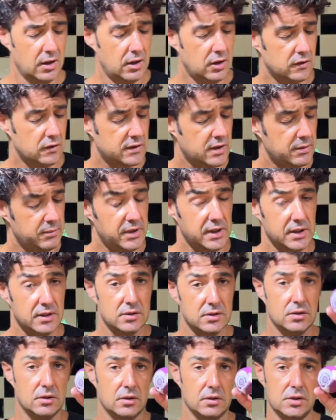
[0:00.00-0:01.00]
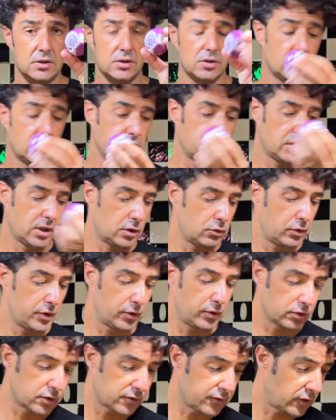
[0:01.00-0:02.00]
of the meat, so this onion I will
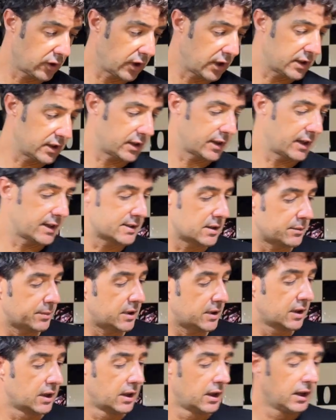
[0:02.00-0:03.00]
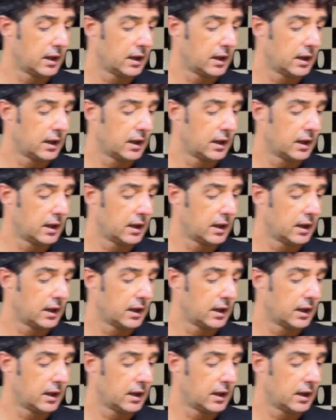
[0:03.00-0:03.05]
use for other recipe.